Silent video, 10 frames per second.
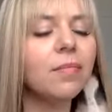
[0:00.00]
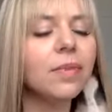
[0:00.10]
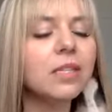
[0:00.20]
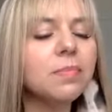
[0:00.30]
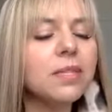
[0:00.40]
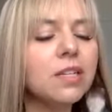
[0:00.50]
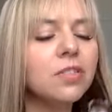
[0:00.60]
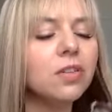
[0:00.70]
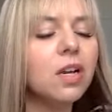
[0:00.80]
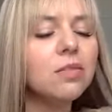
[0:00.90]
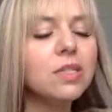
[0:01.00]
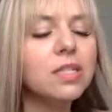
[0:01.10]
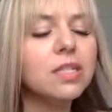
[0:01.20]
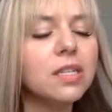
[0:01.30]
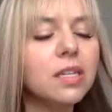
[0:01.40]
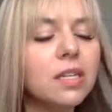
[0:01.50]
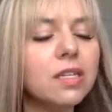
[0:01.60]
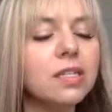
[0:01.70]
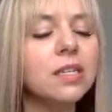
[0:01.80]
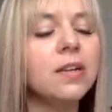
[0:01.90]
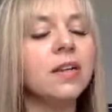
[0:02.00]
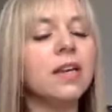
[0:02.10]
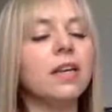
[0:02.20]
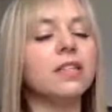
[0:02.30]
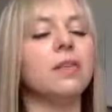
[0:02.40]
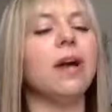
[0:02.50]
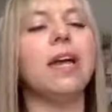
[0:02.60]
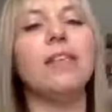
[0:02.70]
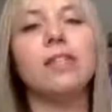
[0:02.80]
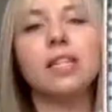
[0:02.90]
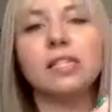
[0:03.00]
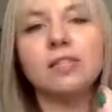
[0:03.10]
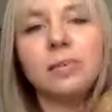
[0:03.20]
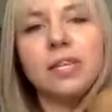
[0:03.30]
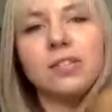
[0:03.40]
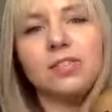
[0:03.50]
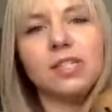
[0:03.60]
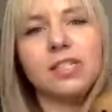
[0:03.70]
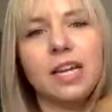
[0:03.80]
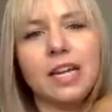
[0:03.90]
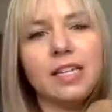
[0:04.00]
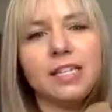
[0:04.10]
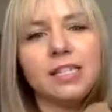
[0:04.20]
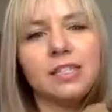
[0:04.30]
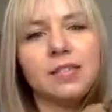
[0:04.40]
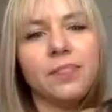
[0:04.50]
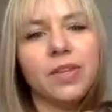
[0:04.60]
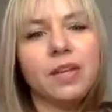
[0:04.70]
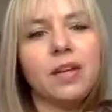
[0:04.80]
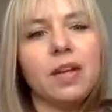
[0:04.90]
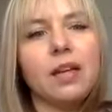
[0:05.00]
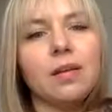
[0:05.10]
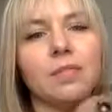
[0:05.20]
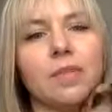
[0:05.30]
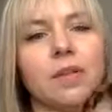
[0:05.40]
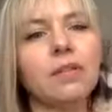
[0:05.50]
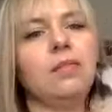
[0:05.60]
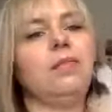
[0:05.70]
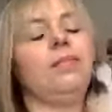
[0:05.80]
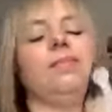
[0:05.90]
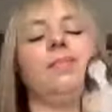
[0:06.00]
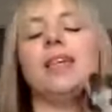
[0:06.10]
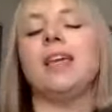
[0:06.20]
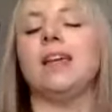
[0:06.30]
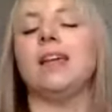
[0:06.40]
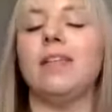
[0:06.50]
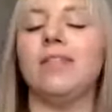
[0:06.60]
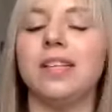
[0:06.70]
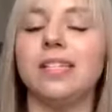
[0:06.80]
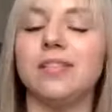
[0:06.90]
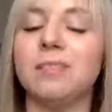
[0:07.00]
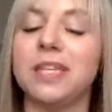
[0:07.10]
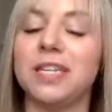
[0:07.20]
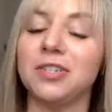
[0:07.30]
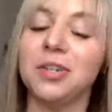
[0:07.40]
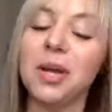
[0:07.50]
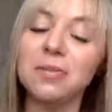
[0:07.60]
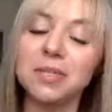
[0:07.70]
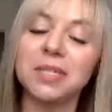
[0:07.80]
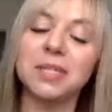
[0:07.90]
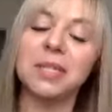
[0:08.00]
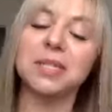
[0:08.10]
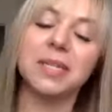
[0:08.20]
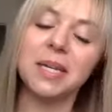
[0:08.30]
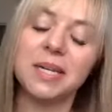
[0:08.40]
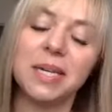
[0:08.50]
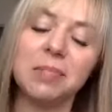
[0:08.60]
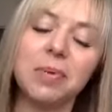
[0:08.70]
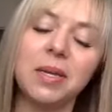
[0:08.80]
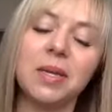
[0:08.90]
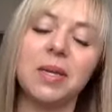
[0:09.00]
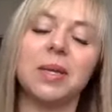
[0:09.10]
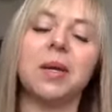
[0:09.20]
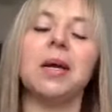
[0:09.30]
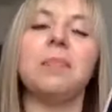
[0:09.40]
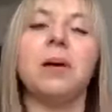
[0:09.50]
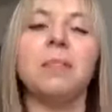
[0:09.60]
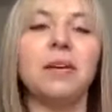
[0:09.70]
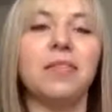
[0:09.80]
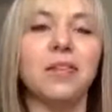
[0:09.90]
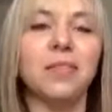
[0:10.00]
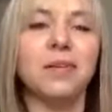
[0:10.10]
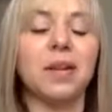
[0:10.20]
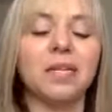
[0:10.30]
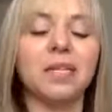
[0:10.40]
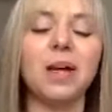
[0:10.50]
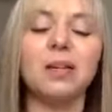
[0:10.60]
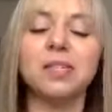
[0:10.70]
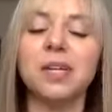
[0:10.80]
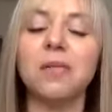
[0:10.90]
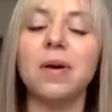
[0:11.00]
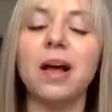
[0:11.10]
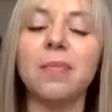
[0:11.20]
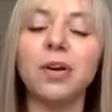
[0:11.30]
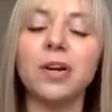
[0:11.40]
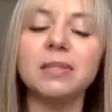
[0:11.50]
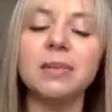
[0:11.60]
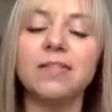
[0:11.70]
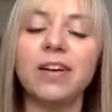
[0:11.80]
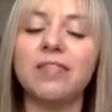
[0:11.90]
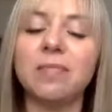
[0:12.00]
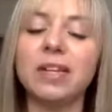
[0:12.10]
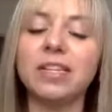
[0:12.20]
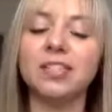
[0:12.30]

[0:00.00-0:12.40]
That's potential hostesses. So I have a list of potential stylists, and I have a list of potential hostesses that I keep on my phone as well. So we're gonna spend 5 minutes